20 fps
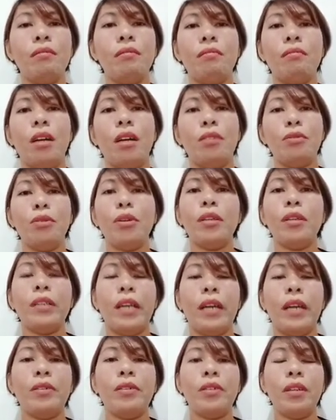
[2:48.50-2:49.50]
a rural
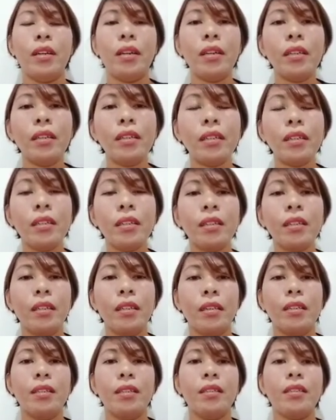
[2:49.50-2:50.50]
area
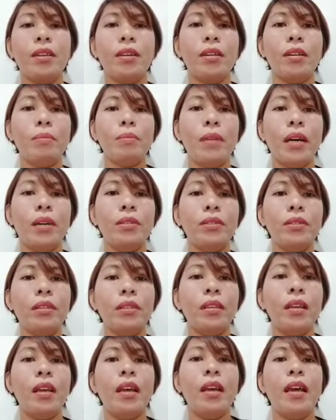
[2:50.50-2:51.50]
is all about.
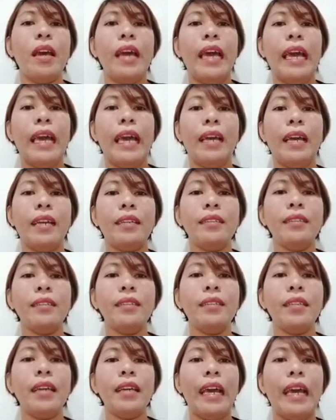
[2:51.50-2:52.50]

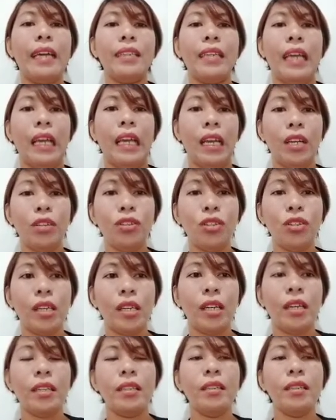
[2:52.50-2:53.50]
And an
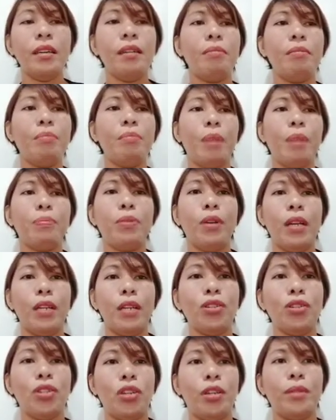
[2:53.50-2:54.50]
aging
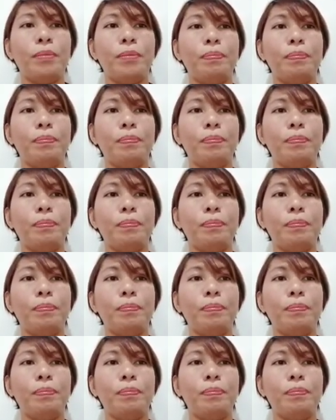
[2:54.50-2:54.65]
population.